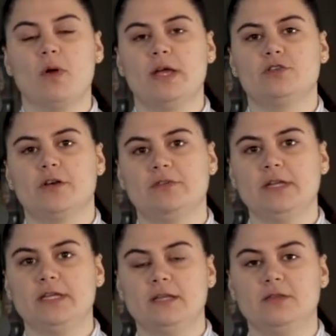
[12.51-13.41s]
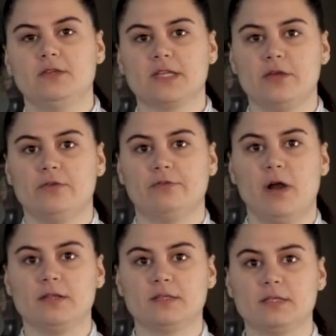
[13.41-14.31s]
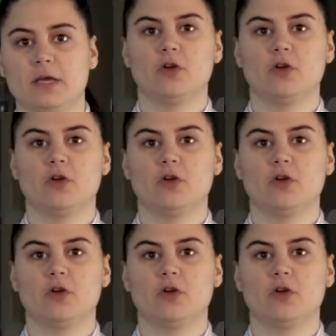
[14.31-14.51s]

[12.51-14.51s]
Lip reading: were traveling in the south of France,